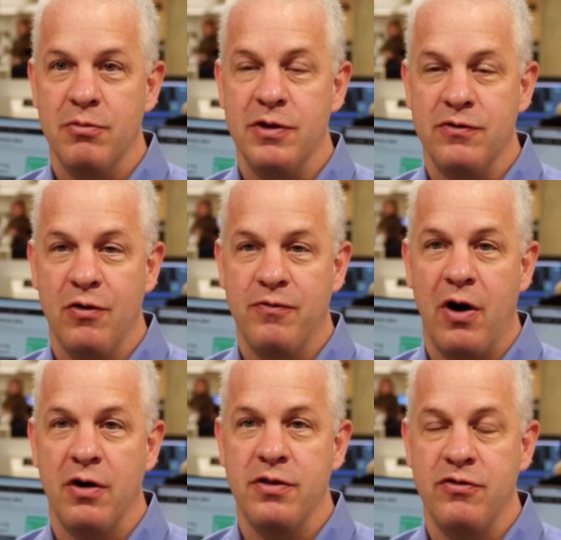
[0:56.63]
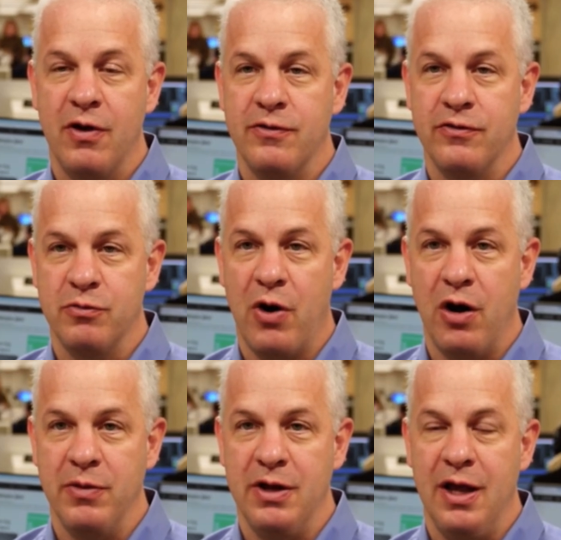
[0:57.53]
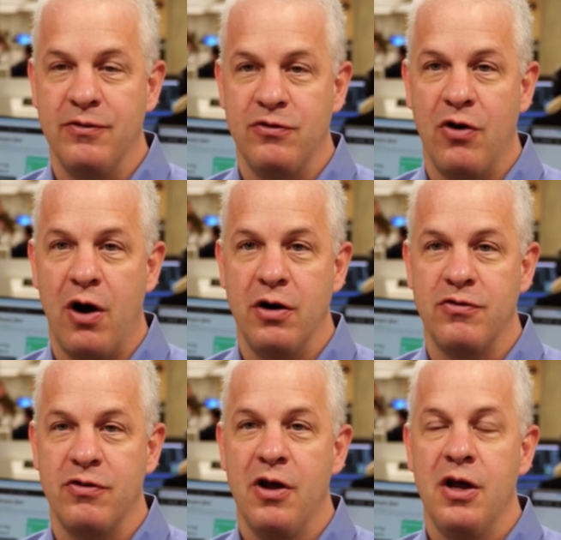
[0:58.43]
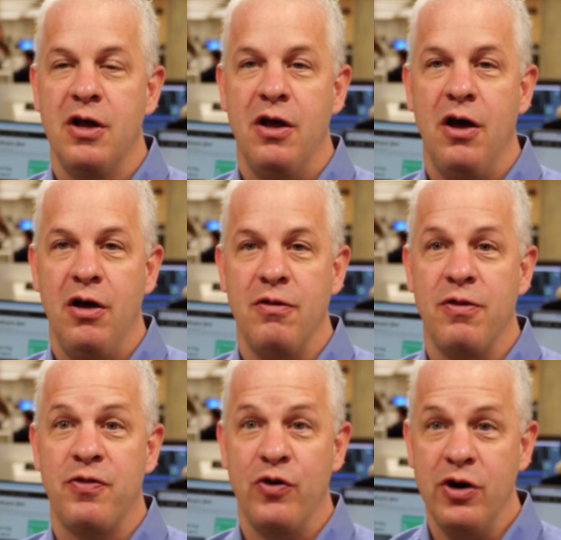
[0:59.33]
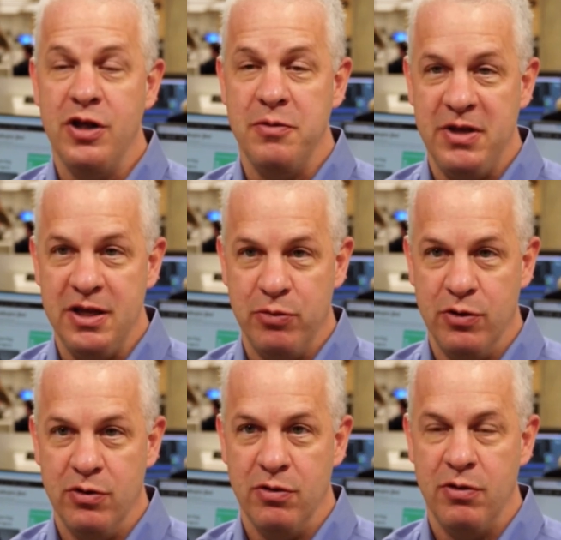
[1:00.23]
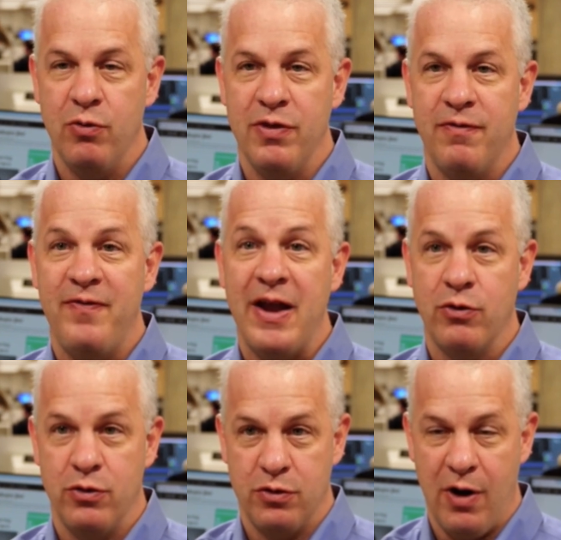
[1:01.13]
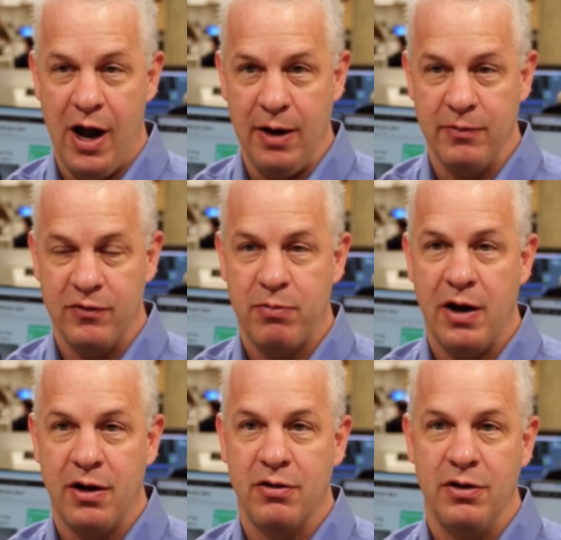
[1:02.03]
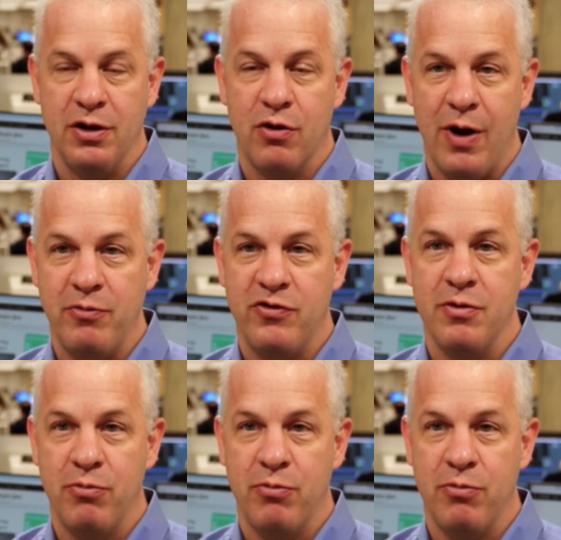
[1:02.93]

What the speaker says: But so far, the Justice Department has charged 30 people with federal crimes, particularly corruption,